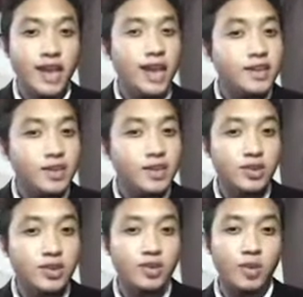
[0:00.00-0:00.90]

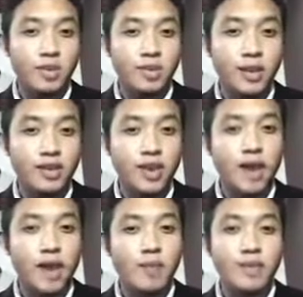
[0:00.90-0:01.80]
understood the topic that
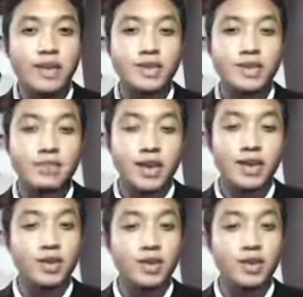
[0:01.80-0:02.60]
had been explained